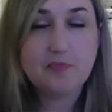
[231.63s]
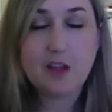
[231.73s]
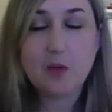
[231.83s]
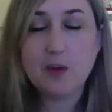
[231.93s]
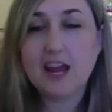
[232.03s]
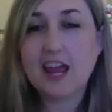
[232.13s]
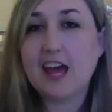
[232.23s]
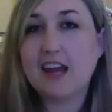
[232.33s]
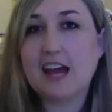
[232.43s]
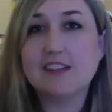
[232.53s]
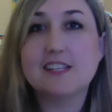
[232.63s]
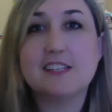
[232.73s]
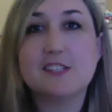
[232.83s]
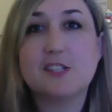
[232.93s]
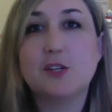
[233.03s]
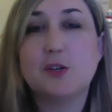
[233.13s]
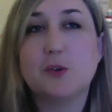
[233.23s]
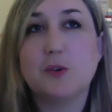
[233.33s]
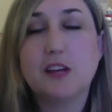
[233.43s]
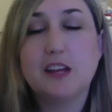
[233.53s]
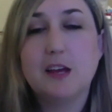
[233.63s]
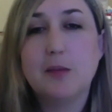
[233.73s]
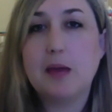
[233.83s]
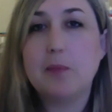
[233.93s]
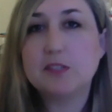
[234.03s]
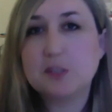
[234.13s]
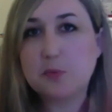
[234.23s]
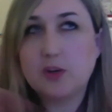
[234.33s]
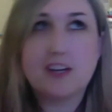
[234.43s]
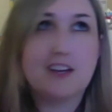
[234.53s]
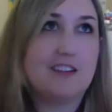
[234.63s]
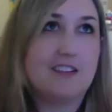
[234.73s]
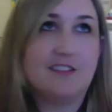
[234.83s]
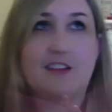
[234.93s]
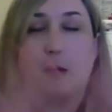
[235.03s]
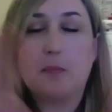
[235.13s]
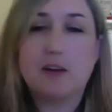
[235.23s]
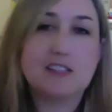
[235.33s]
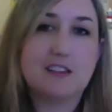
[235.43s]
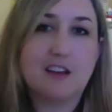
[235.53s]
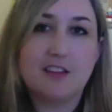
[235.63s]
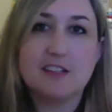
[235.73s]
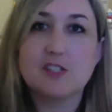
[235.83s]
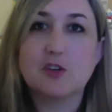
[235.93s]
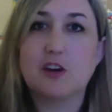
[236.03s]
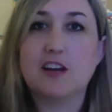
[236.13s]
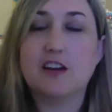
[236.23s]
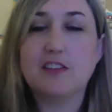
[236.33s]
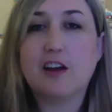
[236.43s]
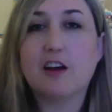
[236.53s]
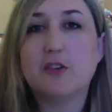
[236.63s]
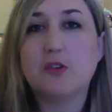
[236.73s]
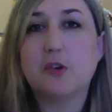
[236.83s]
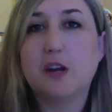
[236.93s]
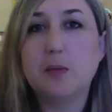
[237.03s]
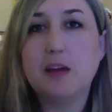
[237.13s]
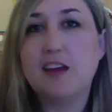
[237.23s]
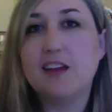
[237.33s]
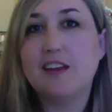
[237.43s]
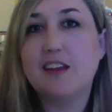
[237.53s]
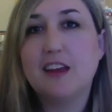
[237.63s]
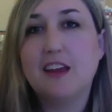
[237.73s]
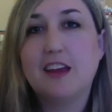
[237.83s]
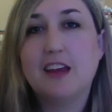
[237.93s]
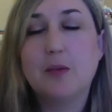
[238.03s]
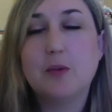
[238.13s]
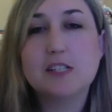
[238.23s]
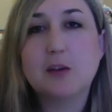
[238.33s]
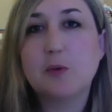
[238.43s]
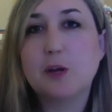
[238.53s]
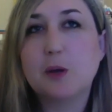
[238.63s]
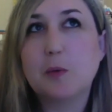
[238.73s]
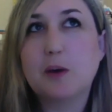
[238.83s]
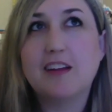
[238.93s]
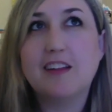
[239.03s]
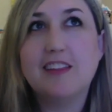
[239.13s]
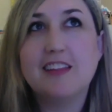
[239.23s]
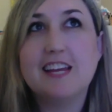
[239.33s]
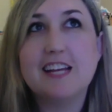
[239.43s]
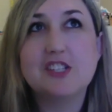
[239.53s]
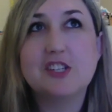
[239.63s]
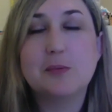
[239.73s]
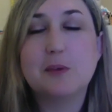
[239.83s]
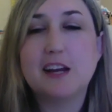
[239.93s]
when I had access to be able to put it up on the screen on the auditorium, and it worked out really well. The next year my